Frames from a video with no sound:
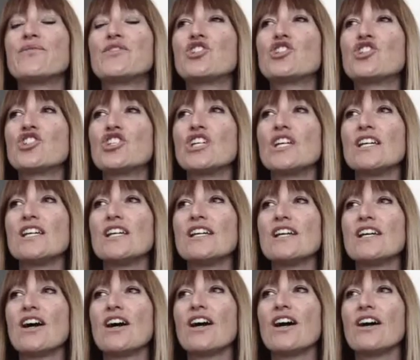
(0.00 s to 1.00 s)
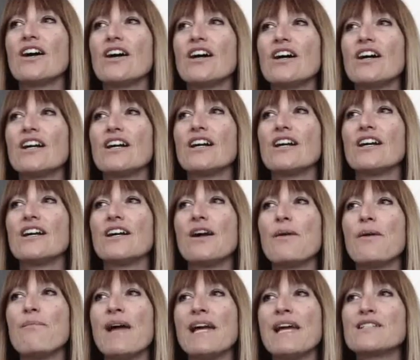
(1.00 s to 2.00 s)
She
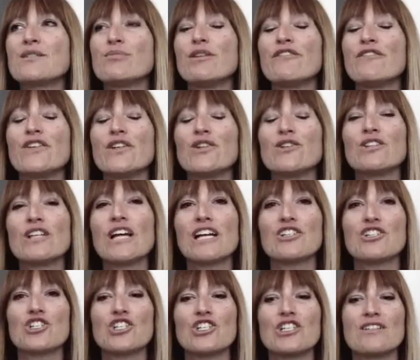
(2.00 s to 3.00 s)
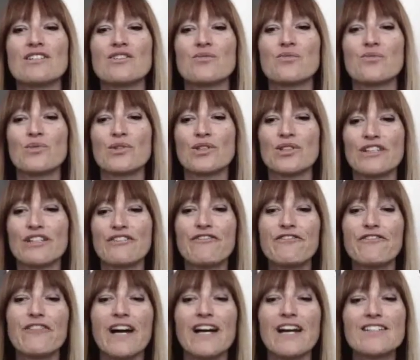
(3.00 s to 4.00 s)
makes me feel like she's really
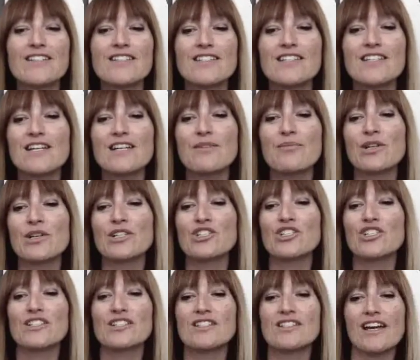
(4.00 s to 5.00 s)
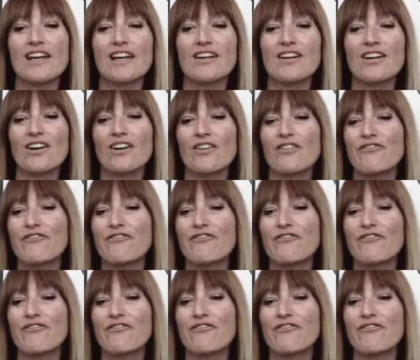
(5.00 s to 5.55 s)
feisty, but she's like...